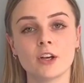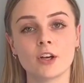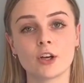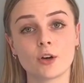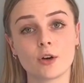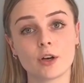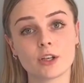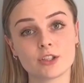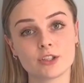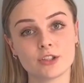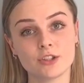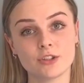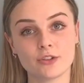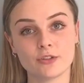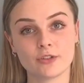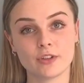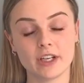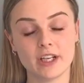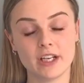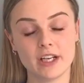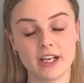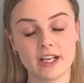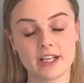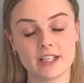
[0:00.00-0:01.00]
Question
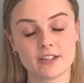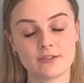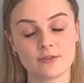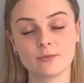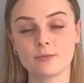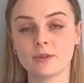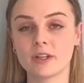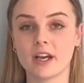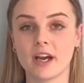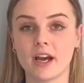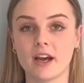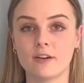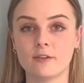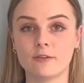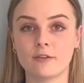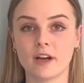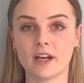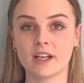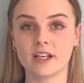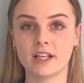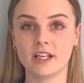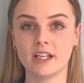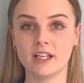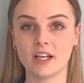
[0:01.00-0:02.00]
3 is from Kev,
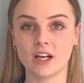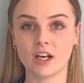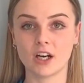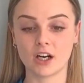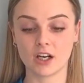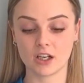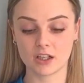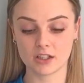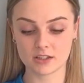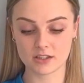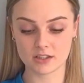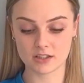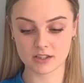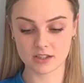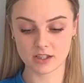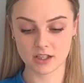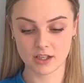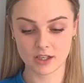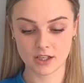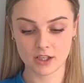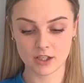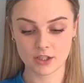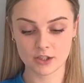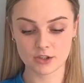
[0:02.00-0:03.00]
and he asked,
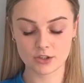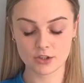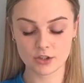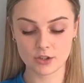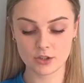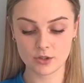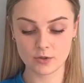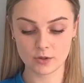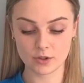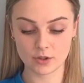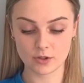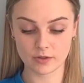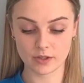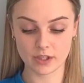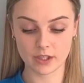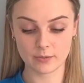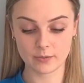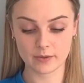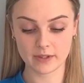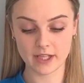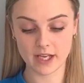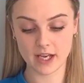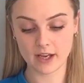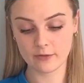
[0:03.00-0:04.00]
do you agree
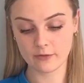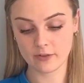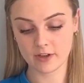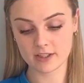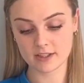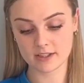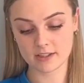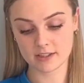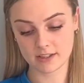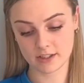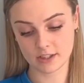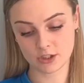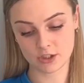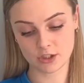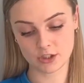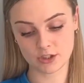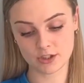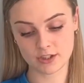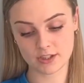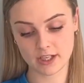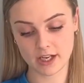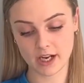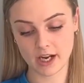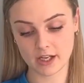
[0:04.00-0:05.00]
with the FA's decision
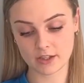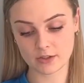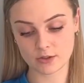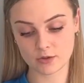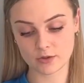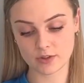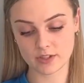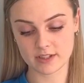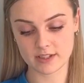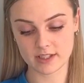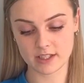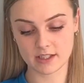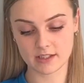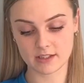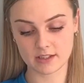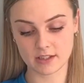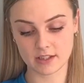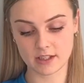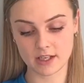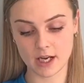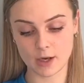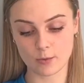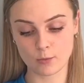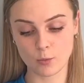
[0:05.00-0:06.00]
to cancel the
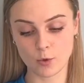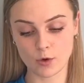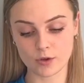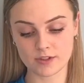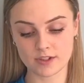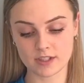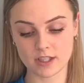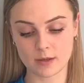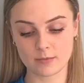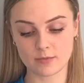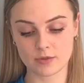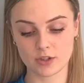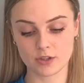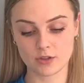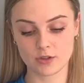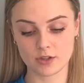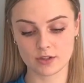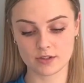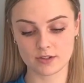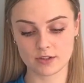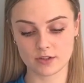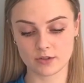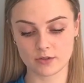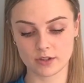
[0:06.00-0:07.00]
season, and what steps are you
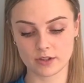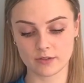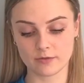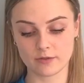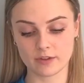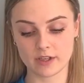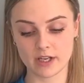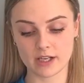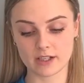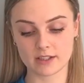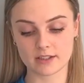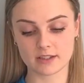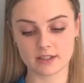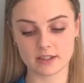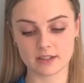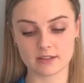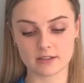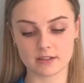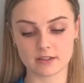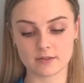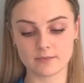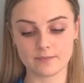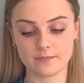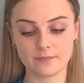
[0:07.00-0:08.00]
considering for next
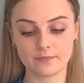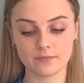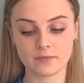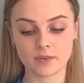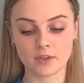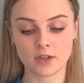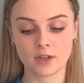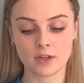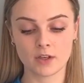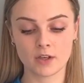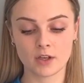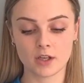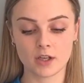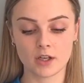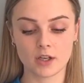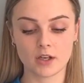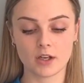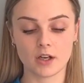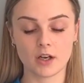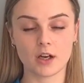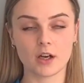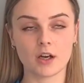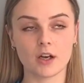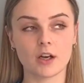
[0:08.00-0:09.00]
season?
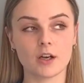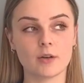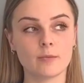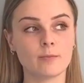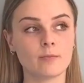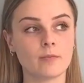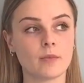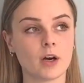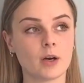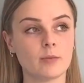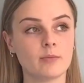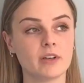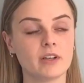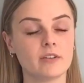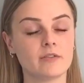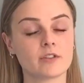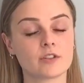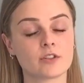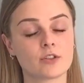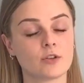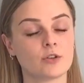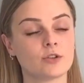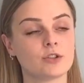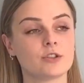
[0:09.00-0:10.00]
I believe
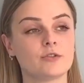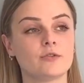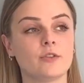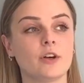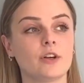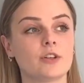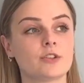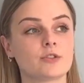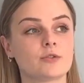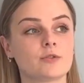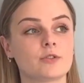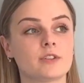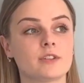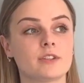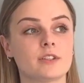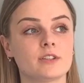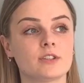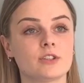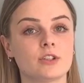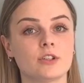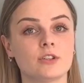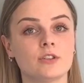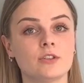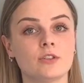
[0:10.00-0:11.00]
it's a controversial
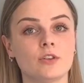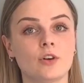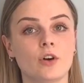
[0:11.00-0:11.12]
decision.